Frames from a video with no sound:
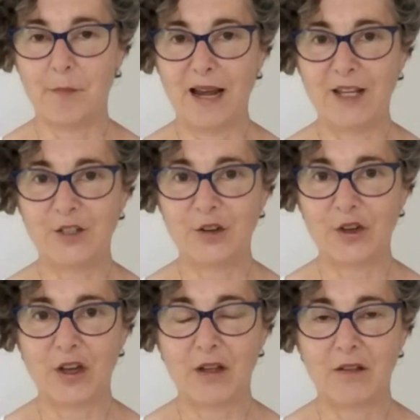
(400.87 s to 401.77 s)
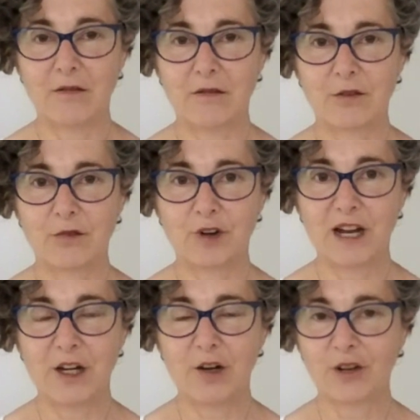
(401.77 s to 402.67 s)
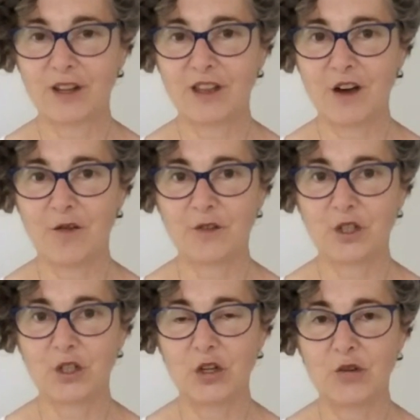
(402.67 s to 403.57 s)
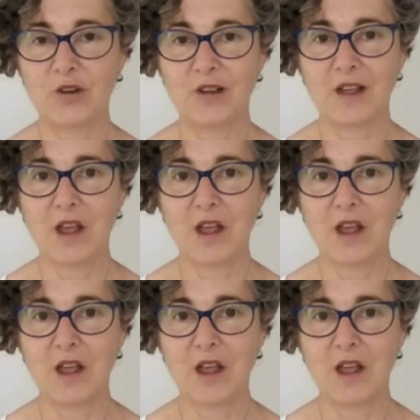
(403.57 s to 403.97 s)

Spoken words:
Belladonna, 3 o'clock in the afternoon.